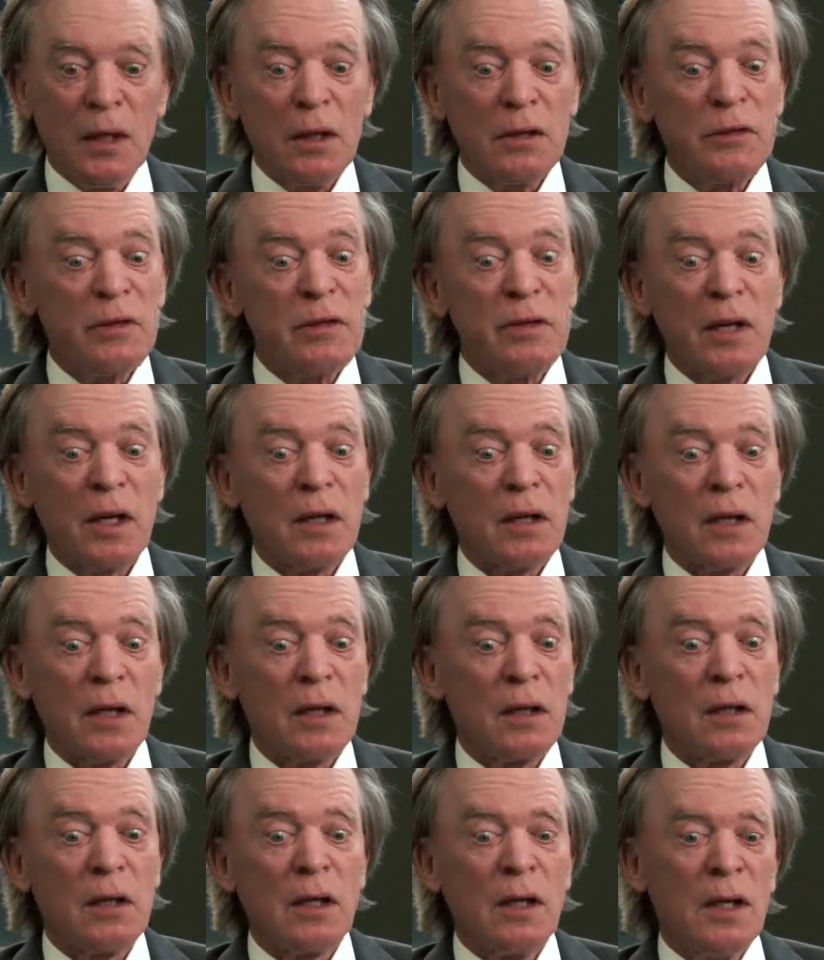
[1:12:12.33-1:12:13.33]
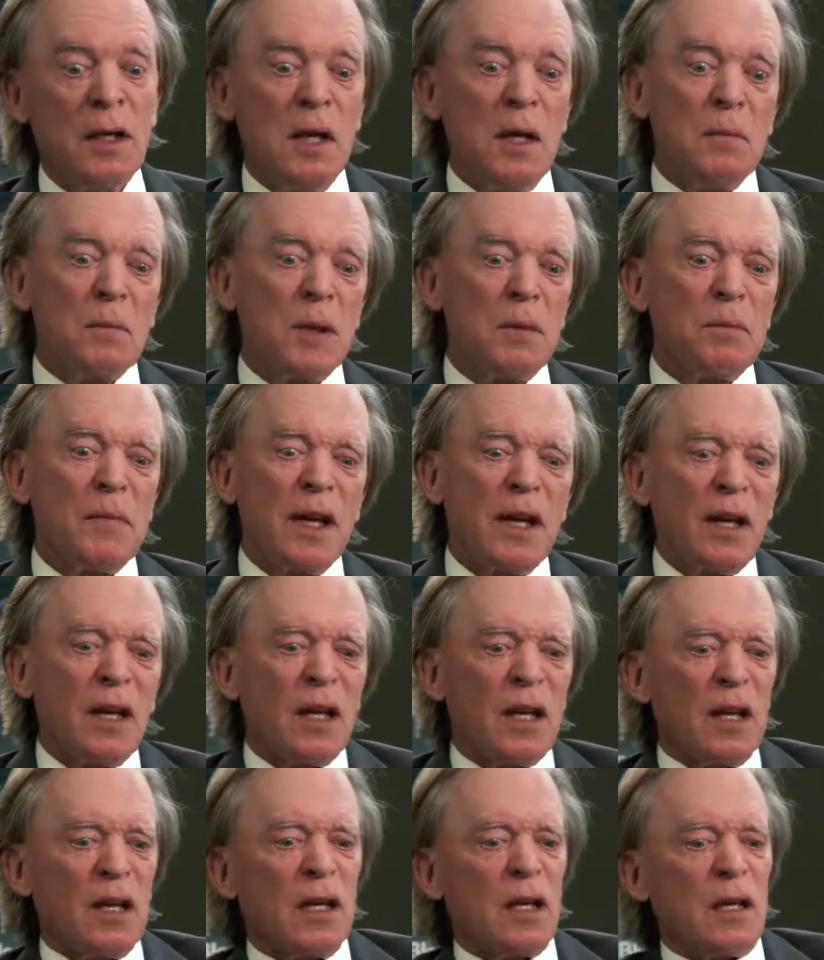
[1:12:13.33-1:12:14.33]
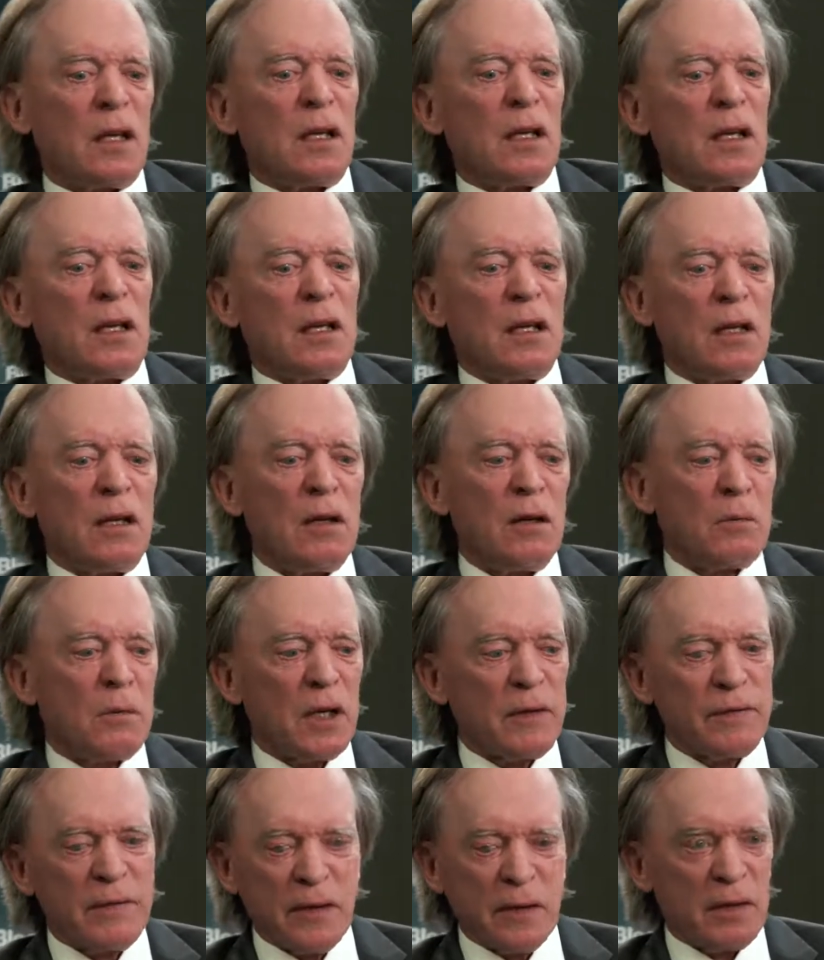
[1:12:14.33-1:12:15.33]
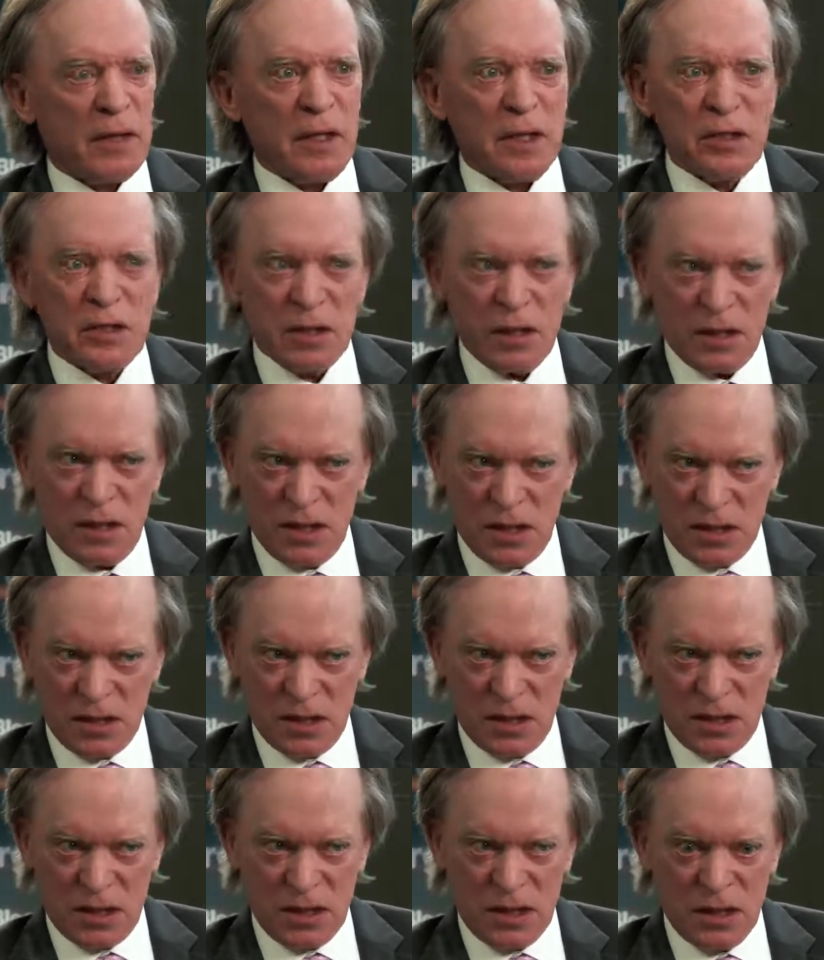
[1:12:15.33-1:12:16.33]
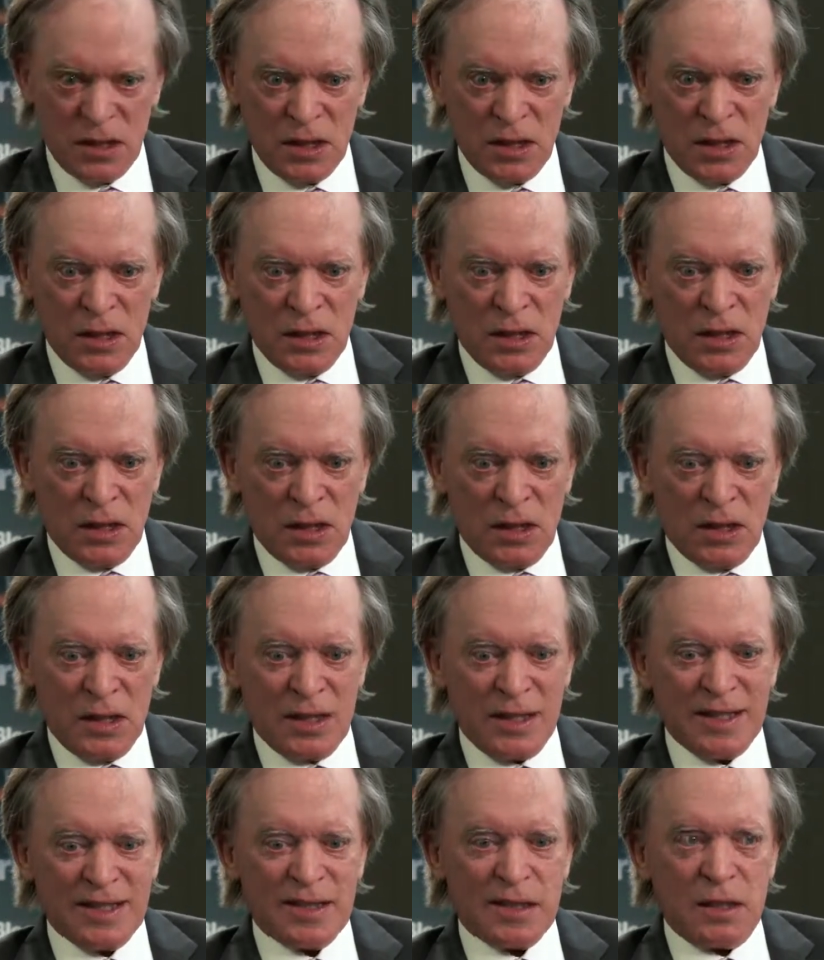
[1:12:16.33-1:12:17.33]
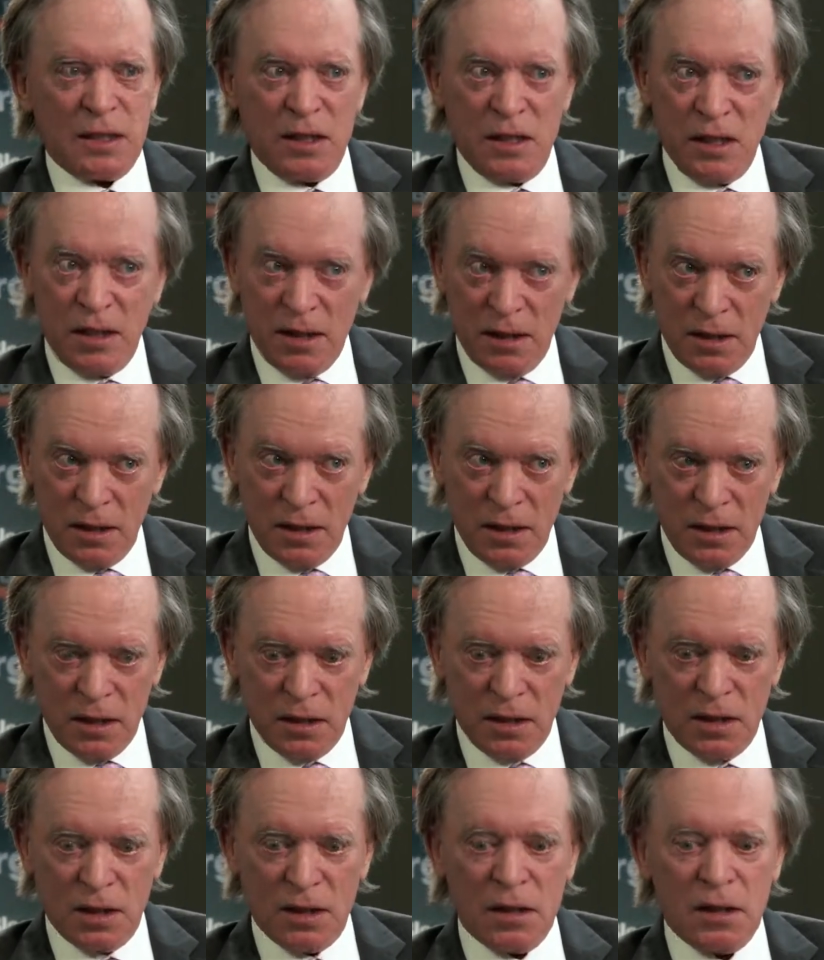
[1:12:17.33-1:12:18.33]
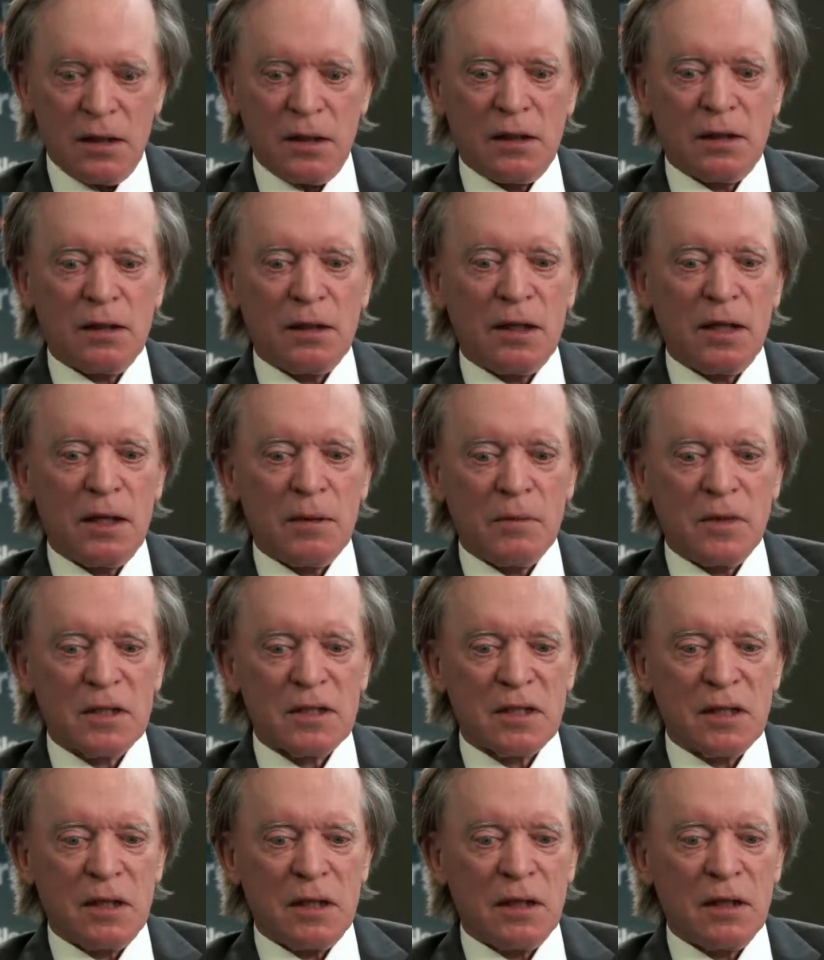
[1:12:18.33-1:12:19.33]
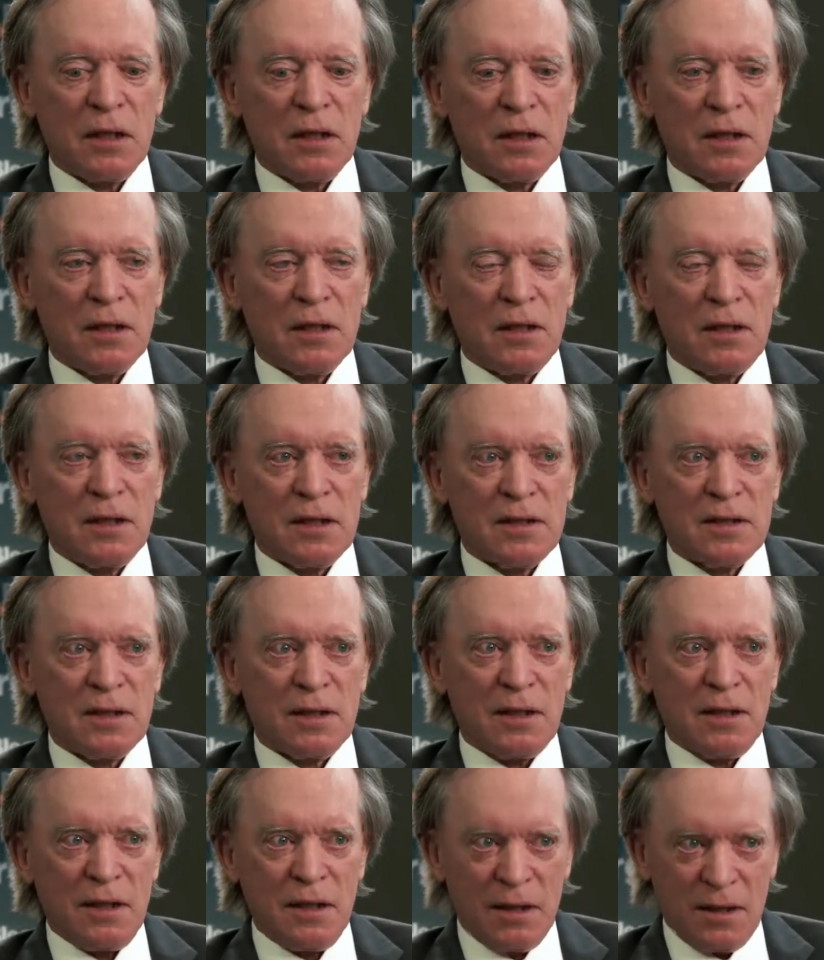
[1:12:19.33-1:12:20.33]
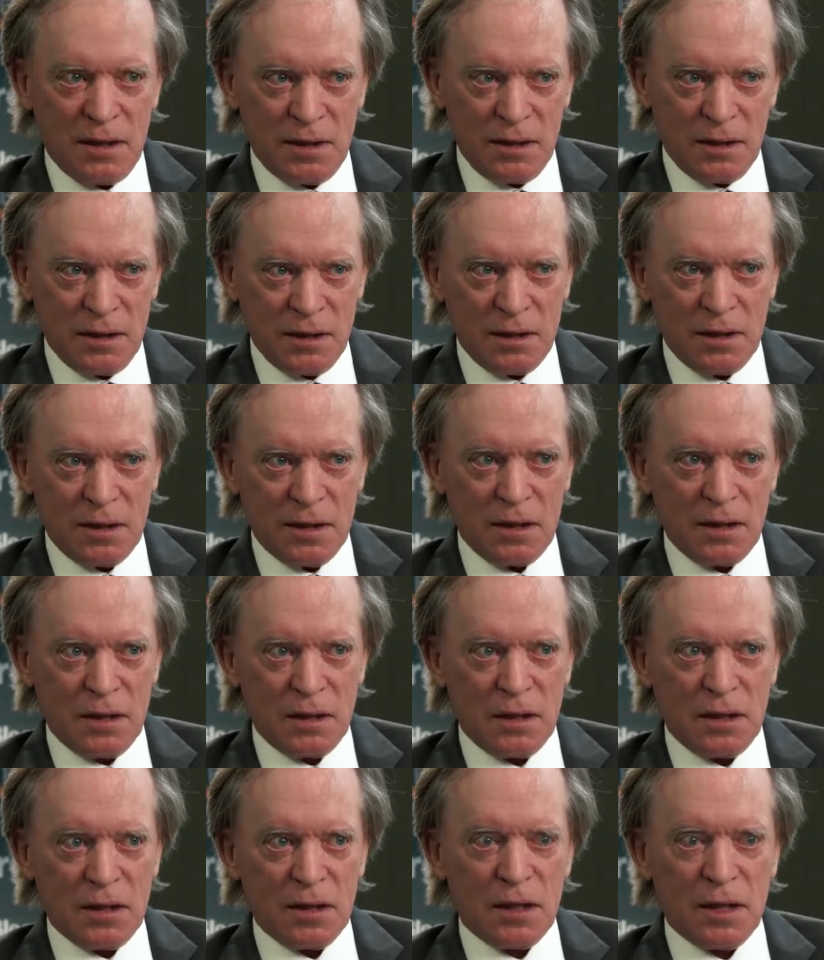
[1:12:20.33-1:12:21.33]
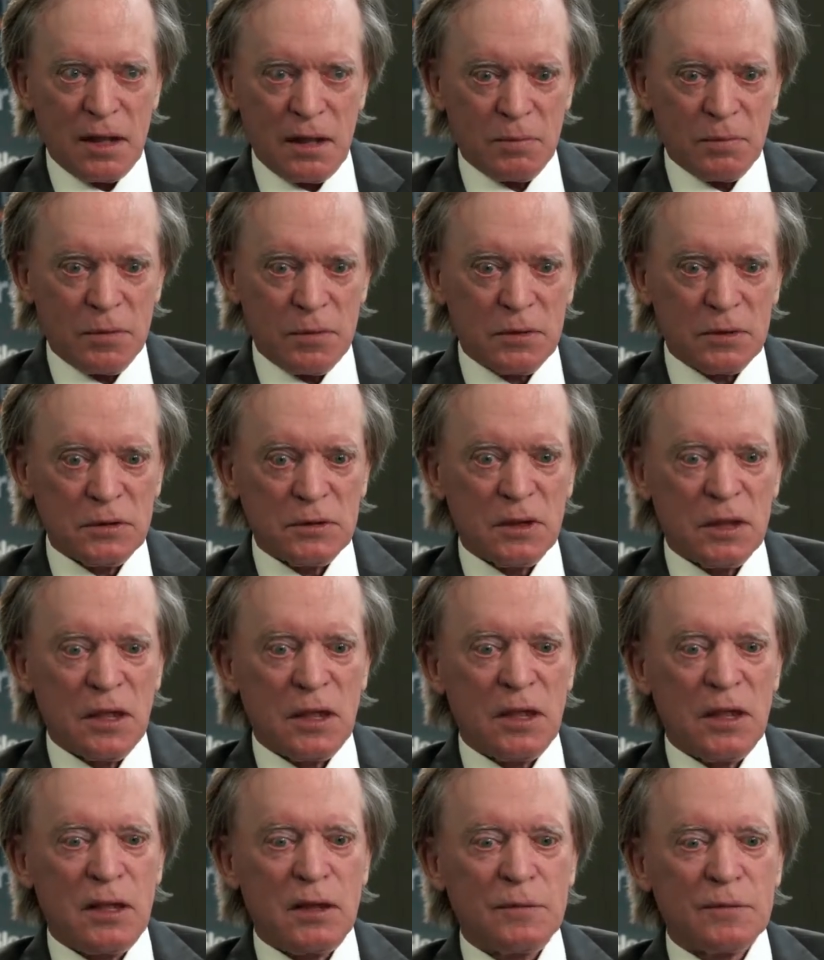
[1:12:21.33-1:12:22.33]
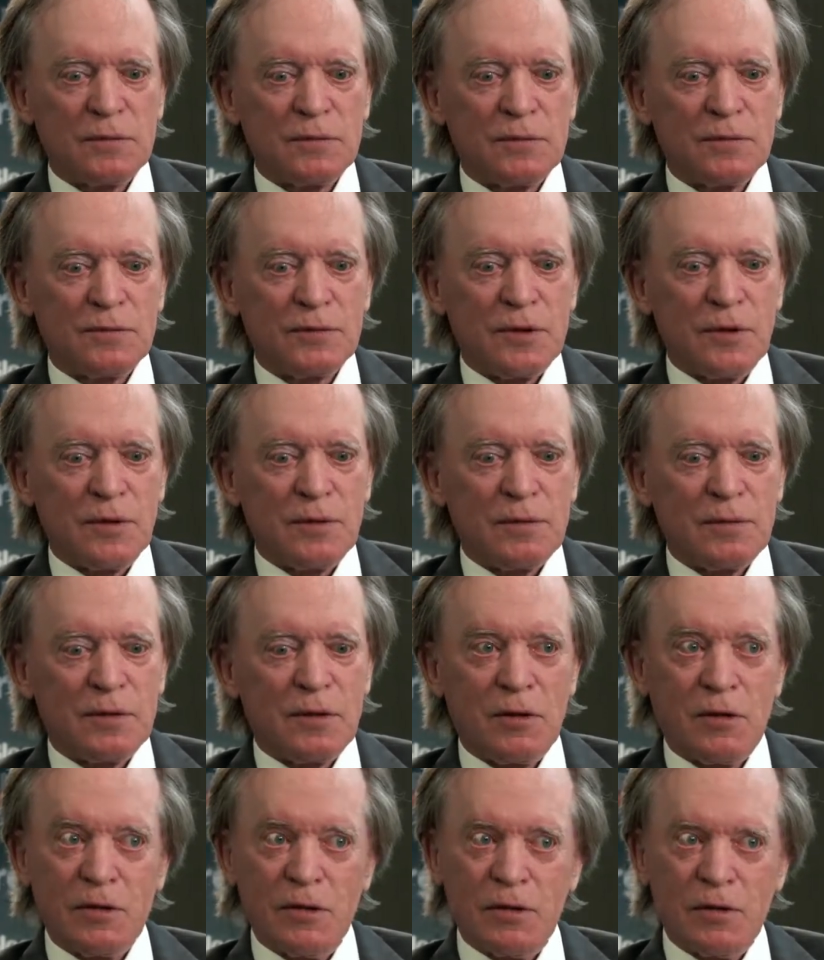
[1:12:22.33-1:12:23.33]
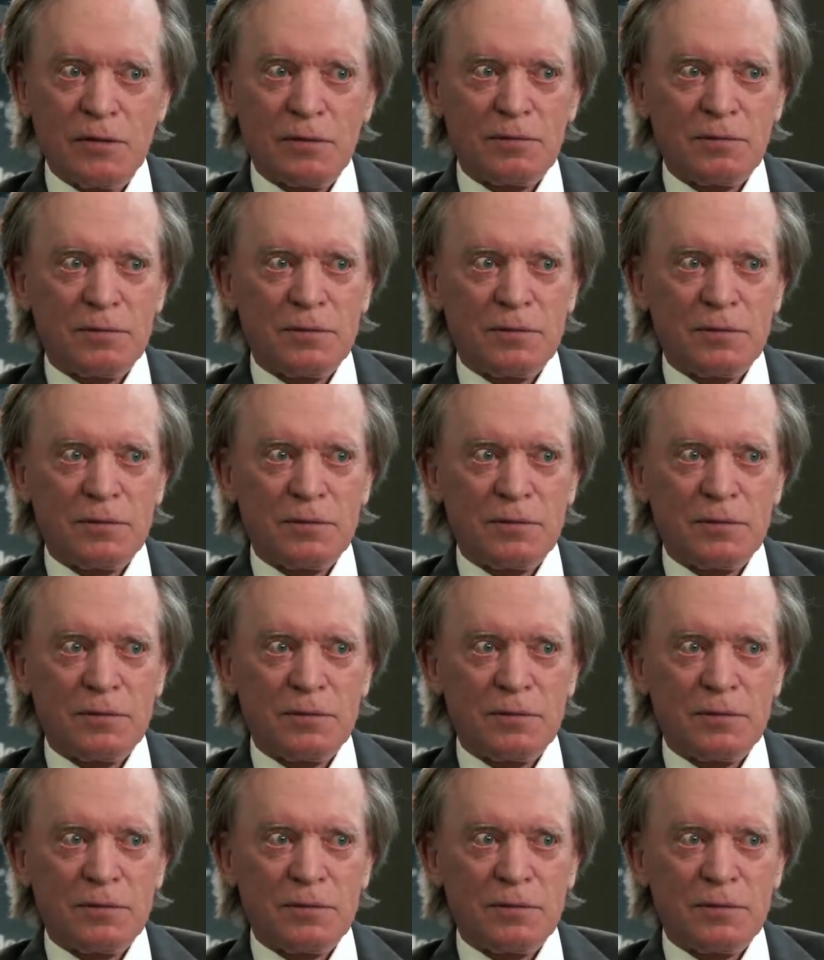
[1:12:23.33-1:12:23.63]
Do that, but mainly, my foundation doesn't need Amazon and doesn't need Apple, although